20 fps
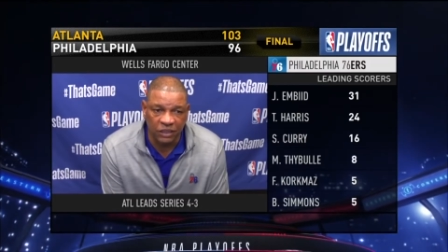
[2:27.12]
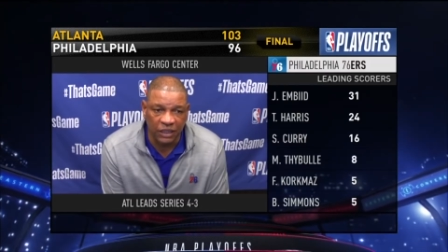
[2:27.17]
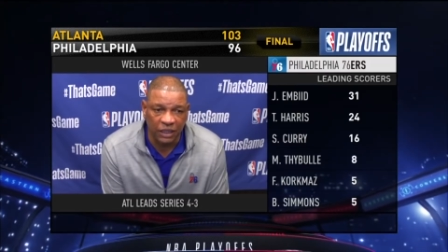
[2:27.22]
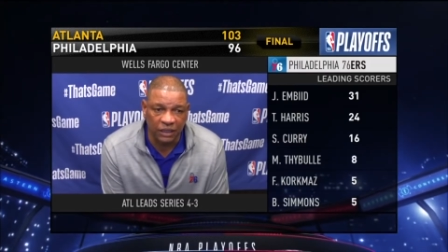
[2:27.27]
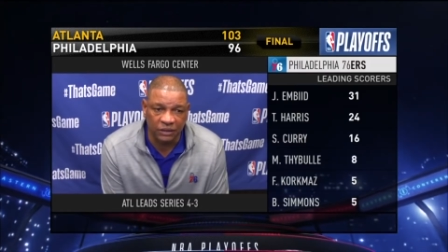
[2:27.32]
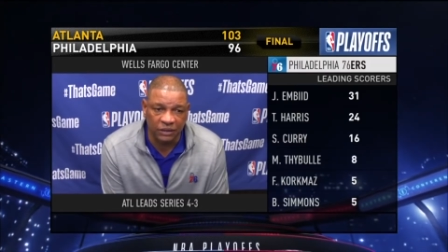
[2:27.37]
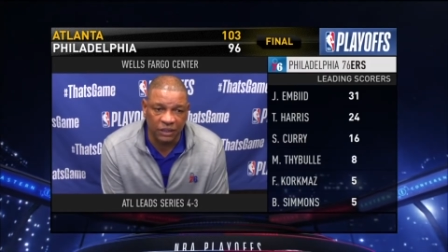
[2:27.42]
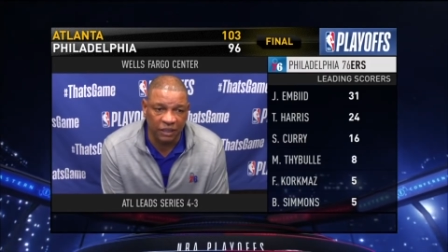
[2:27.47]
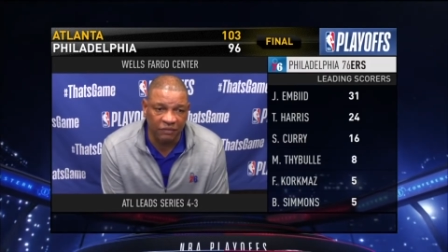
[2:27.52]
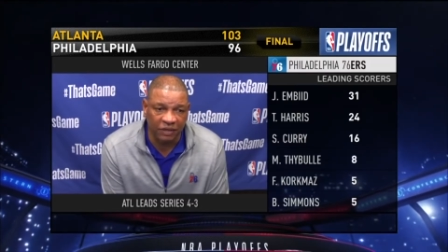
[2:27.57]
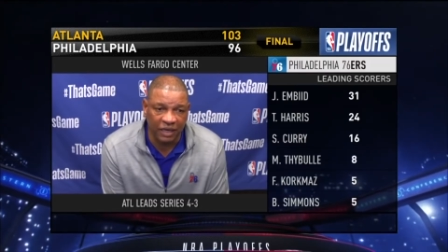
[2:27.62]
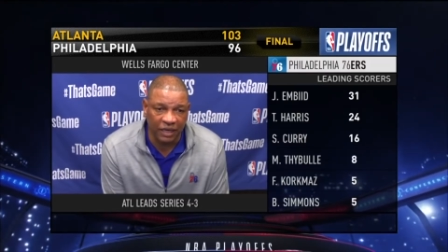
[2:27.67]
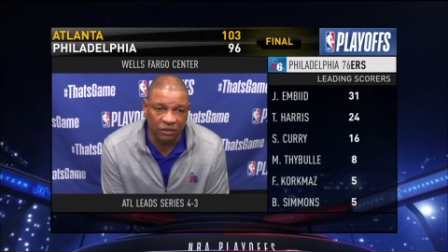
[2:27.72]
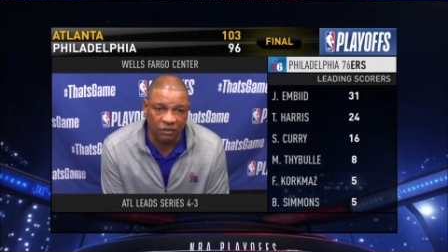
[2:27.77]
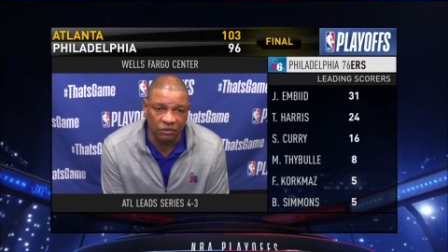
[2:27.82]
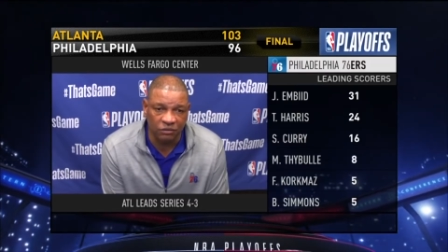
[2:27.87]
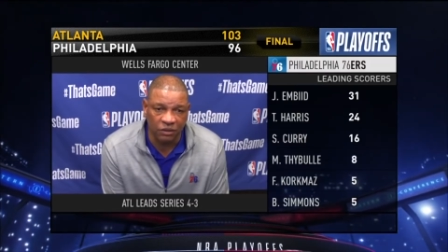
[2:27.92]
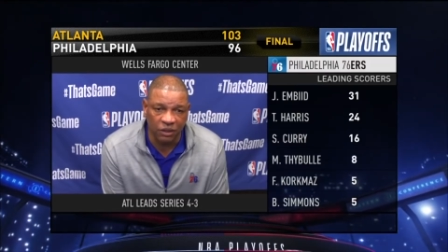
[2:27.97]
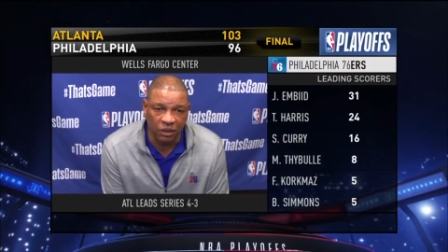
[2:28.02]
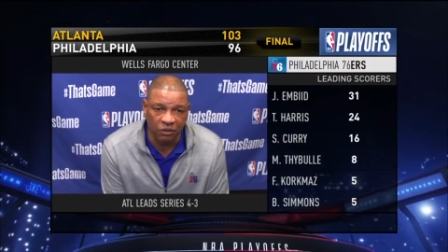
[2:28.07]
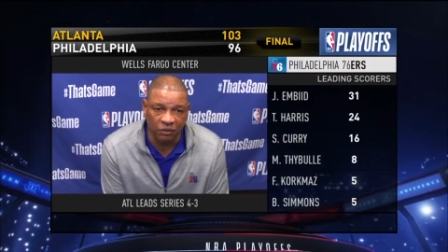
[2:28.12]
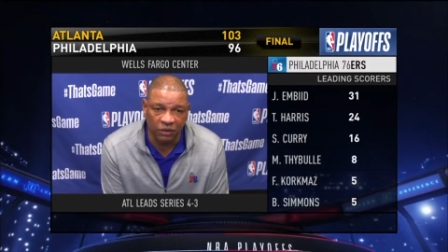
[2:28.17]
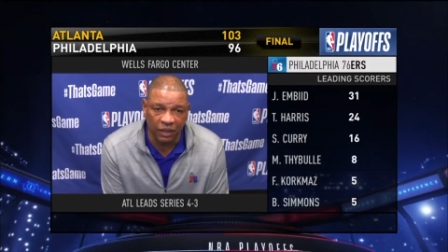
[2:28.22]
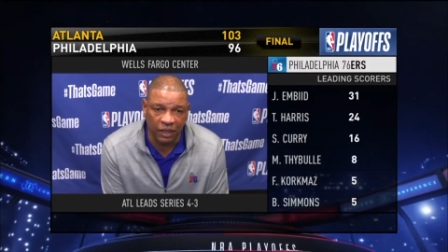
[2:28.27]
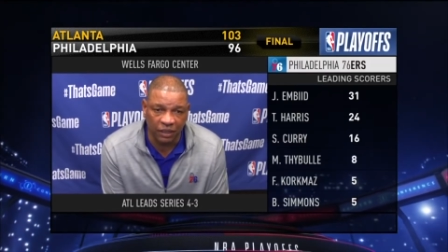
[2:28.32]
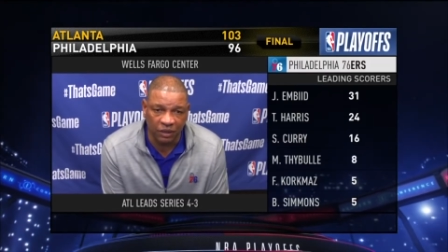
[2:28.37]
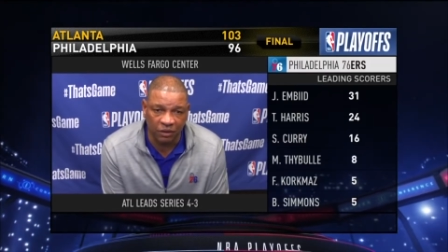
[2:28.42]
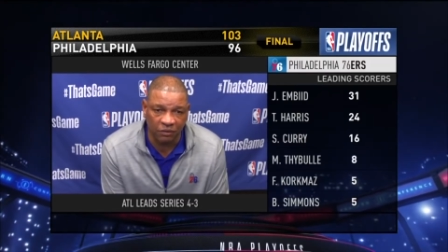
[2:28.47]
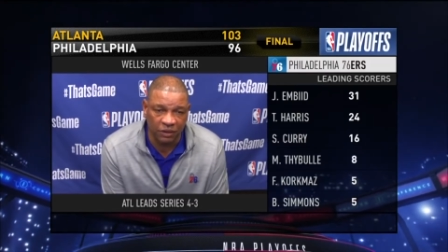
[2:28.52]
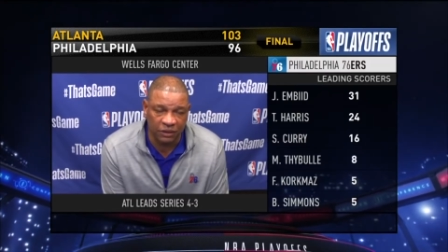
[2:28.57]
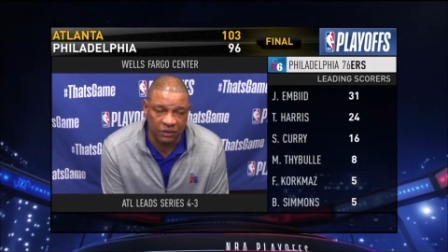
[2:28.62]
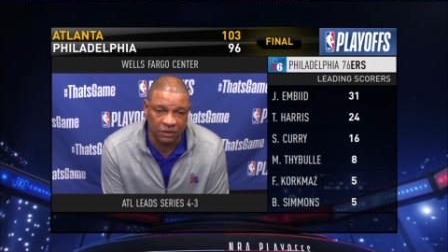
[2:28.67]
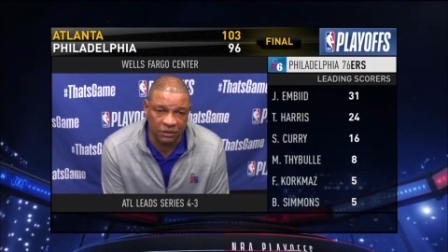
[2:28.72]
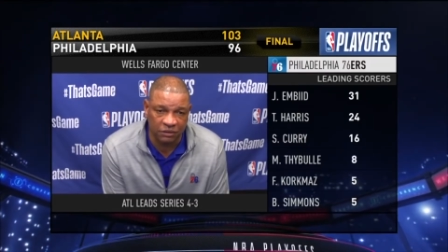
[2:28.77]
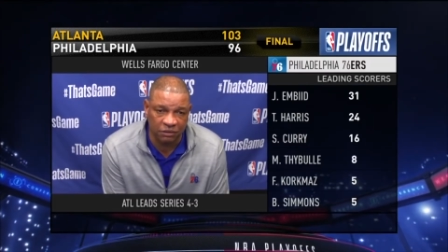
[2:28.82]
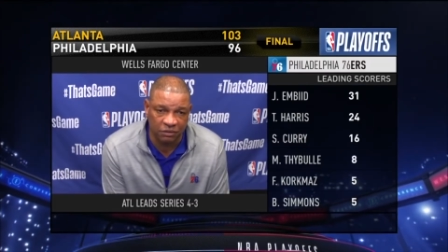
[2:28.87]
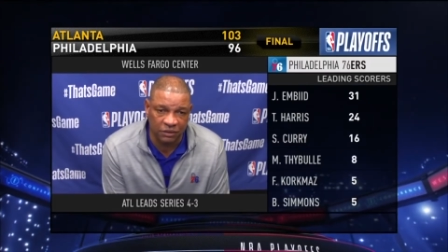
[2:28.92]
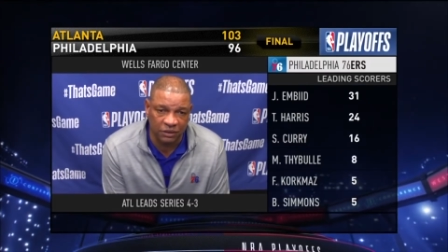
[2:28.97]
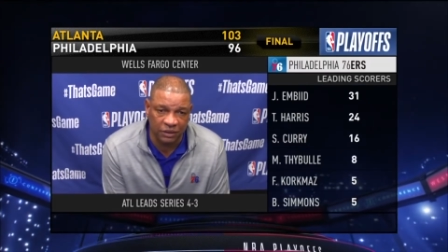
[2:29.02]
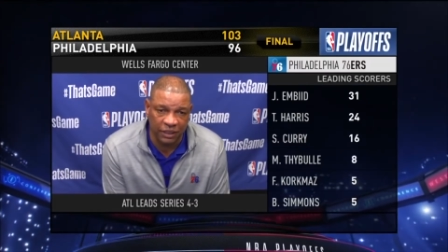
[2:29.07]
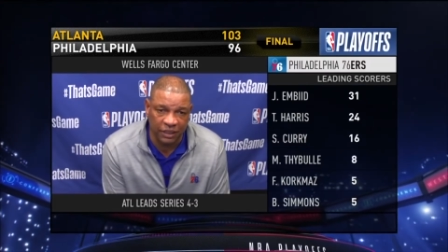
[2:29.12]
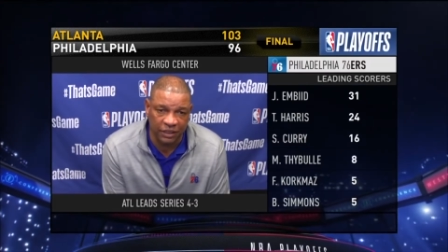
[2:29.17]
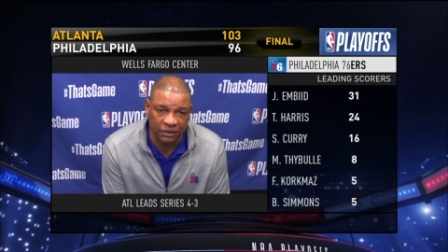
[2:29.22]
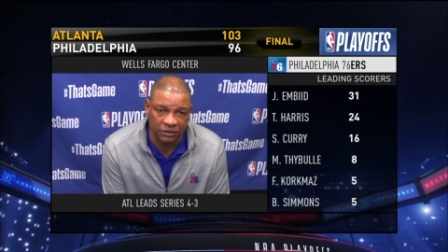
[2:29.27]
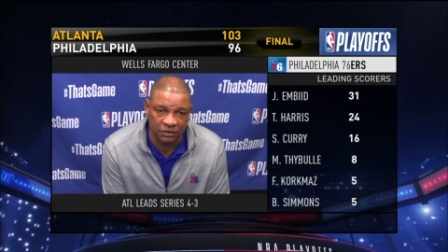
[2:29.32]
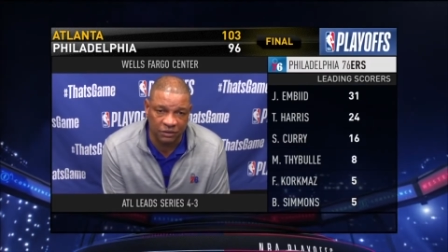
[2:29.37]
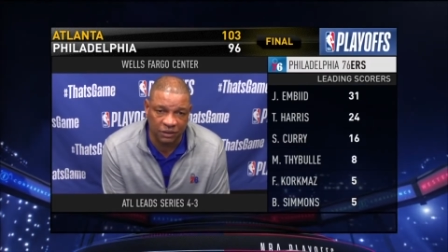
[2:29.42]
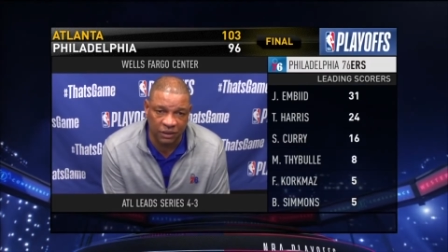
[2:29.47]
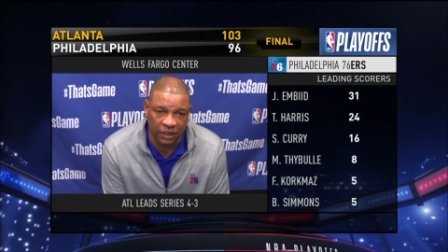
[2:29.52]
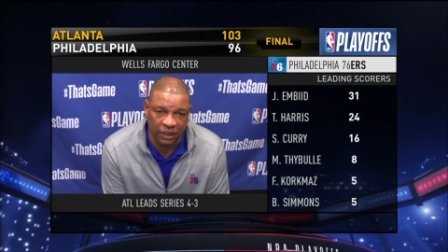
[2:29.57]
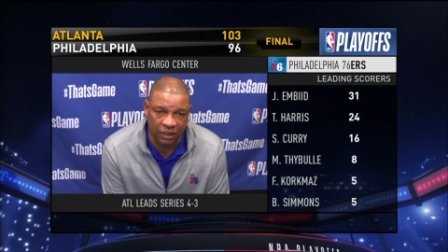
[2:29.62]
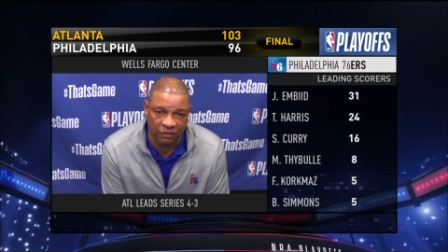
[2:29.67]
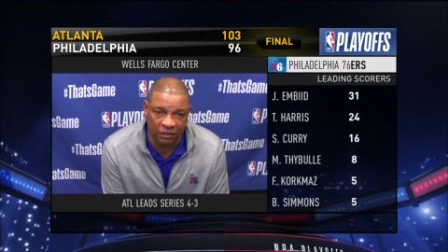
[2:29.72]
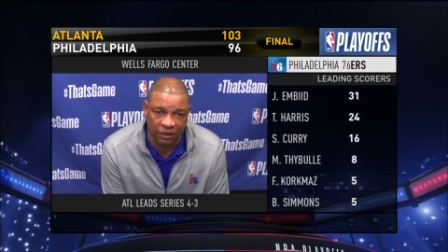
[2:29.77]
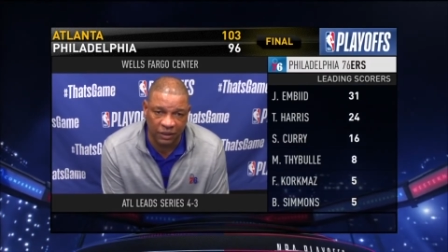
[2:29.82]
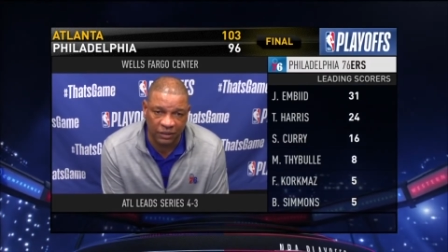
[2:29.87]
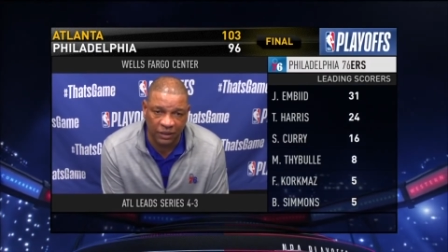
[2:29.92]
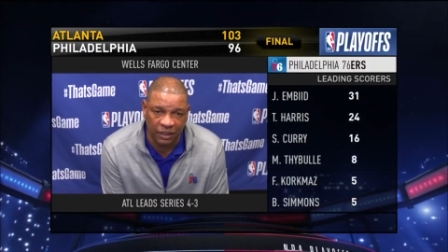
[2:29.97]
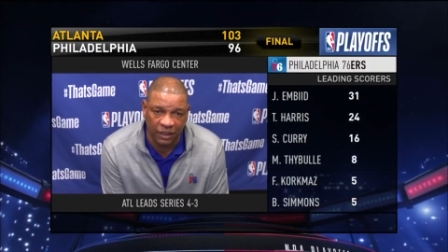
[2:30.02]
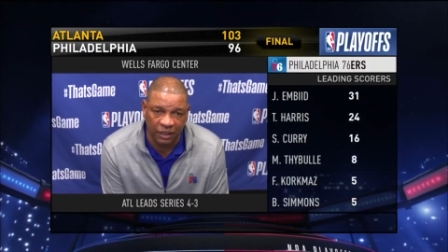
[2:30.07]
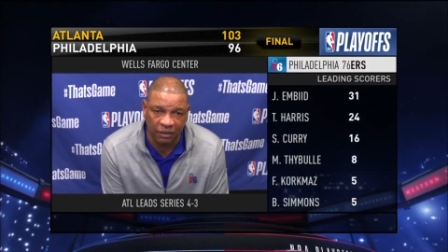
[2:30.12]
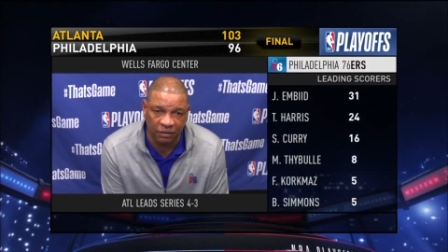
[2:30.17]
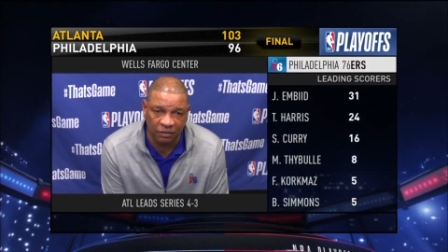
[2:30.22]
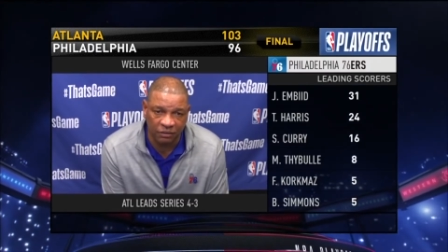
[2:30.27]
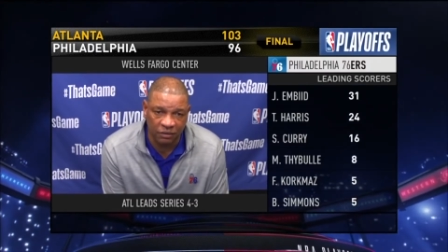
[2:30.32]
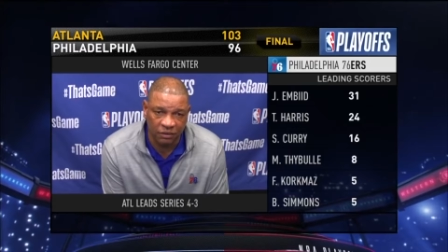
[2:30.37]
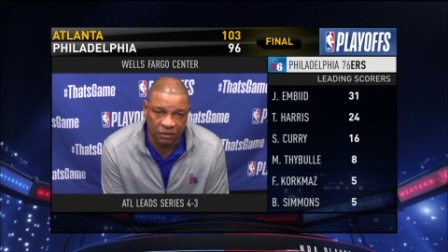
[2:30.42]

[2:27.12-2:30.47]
Yeah, David, I don't know that question or the answer to that right now.